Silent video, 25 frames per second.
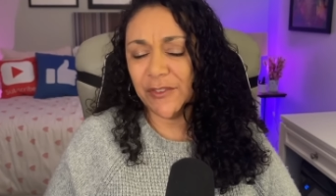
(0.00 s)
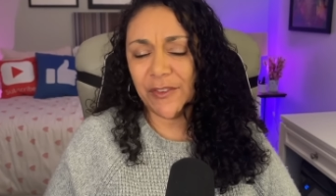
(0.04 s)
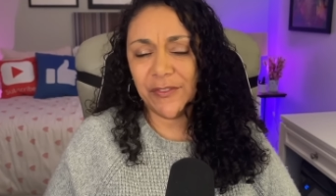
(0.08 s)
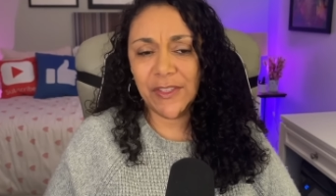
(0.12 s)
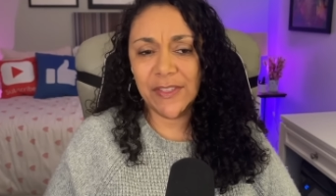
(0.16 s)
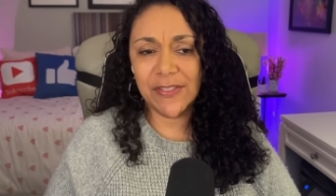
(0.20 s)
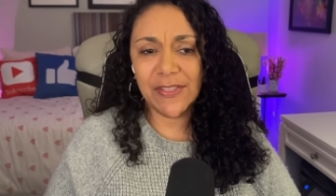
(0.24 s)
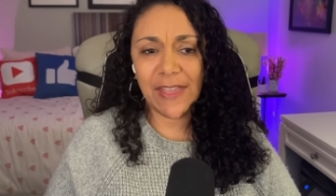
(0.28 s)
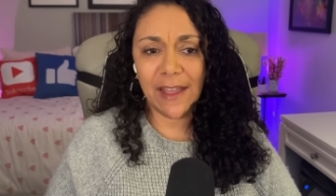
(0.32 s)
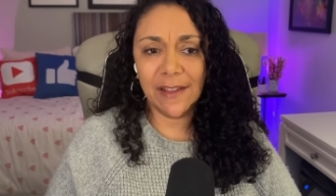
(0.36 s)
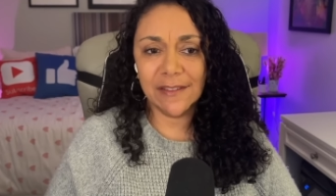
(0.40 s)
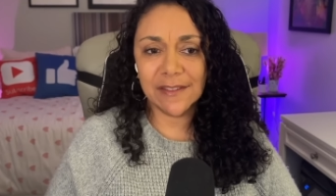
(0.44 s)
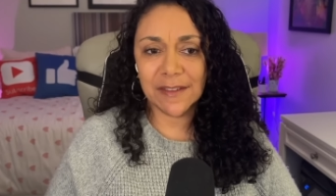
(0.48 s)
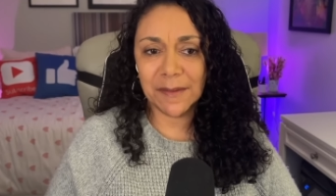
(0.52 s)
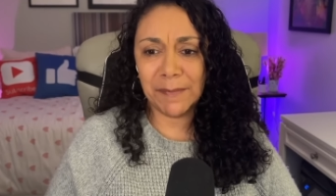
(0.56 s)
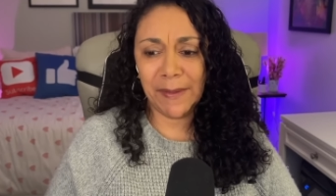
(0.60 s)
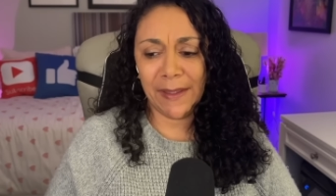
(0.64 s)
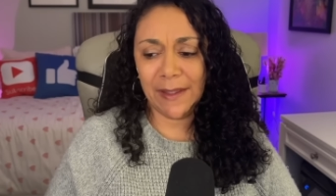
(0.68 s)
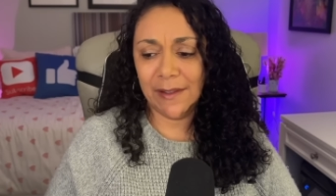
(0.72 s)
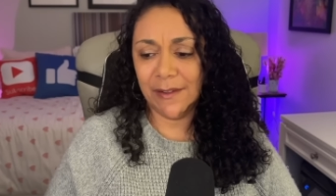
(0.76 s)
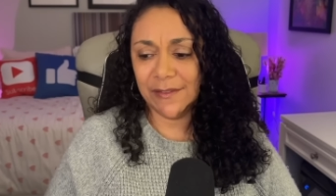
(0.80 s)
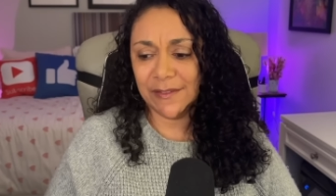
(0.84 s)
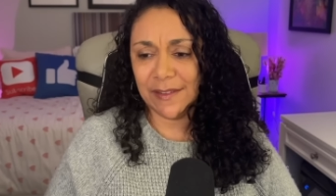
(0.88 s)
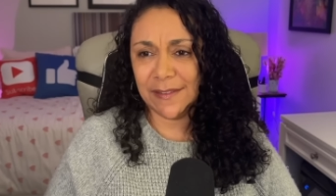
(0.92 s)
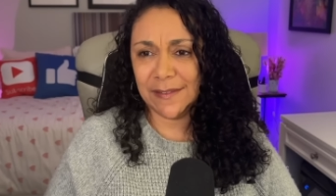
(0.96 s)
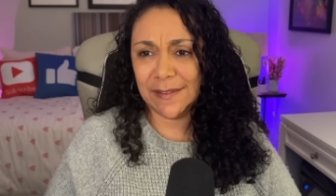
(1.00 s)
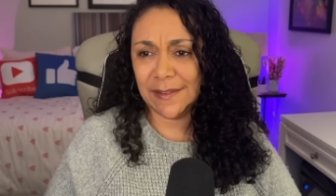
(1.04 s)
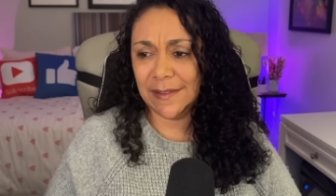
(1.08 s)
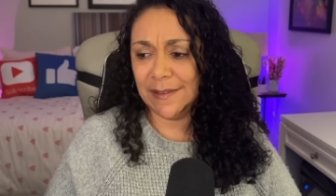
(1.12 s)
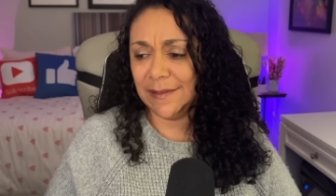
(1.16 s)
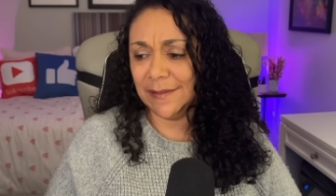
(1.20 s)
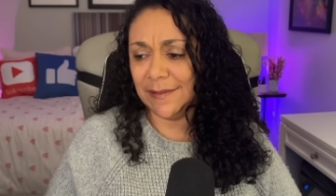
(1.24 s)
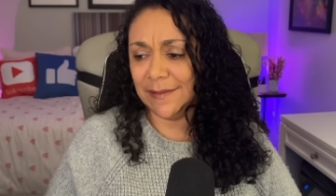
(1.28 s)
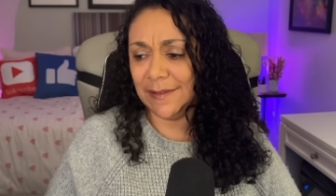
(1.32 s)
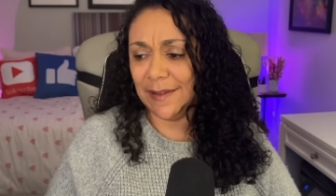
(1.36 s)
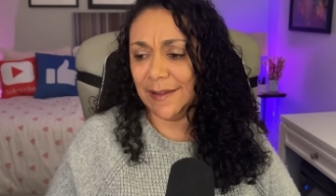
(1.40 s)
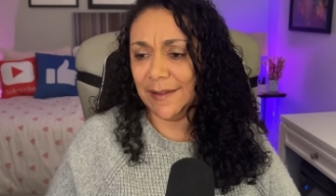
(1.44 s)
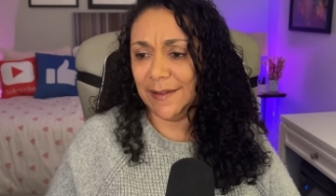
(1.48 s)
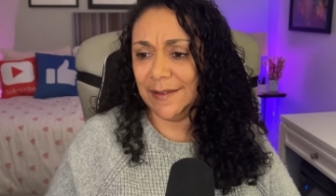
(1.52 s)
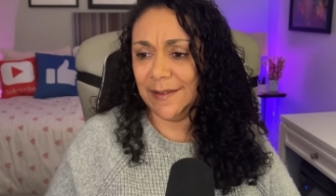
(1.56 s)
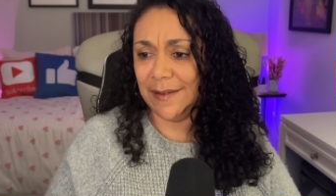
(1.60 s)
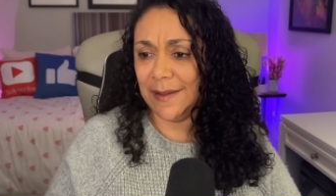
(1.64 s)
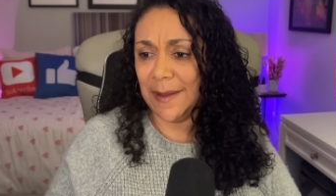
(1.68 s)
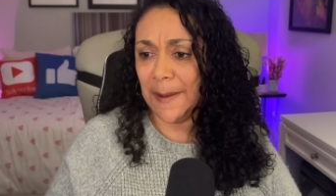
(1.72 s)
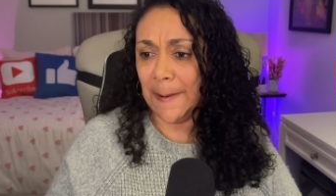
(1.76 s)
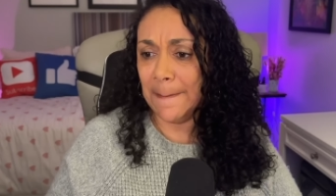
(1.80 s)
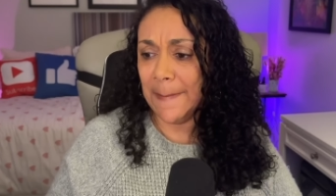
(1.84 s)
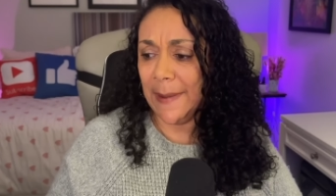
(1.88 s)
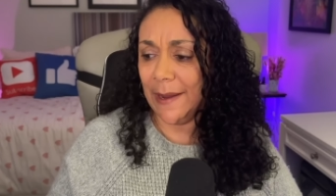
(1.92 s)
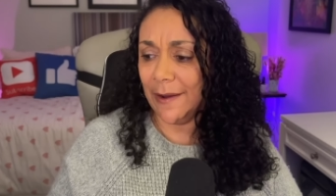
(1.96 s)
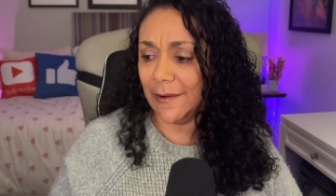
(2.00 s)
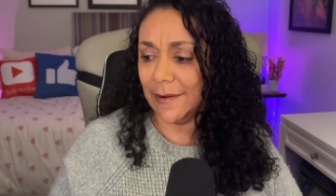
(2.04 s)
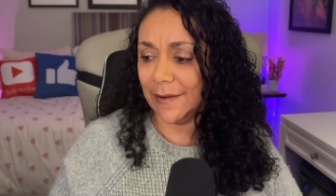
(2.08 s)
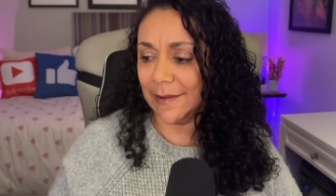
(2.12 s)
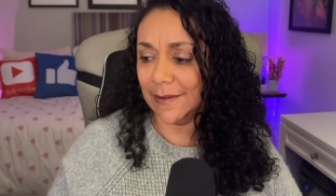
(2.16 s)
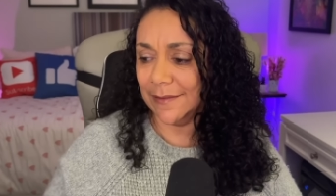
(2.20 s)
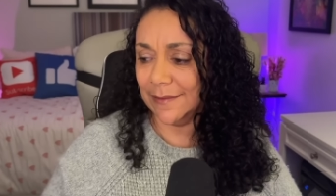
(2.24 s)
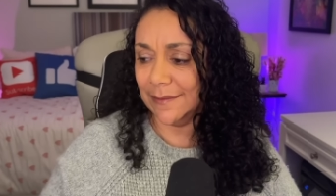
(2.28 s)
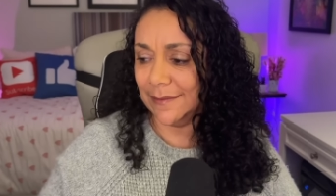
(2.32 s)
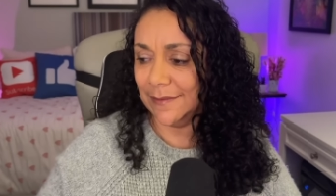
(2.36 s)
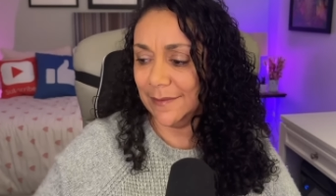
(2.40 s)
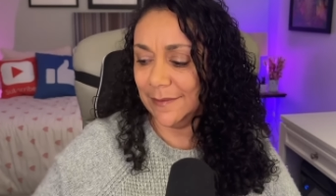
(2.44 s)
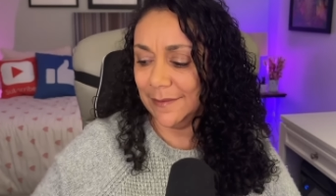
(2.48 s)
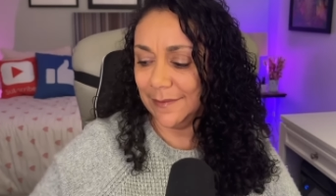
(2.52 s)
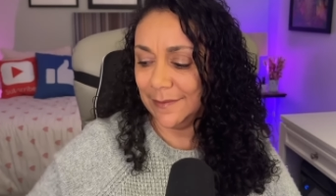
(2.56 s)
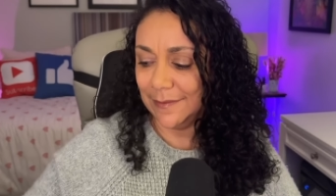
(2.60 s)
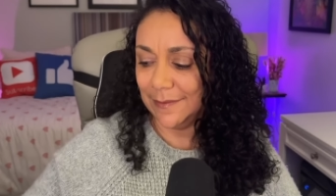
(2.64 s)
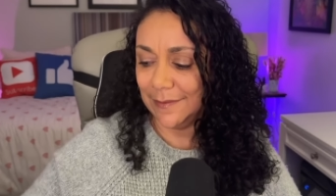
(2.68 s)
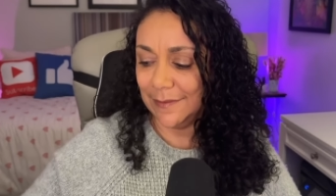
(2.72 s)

50,000 pounds is in American.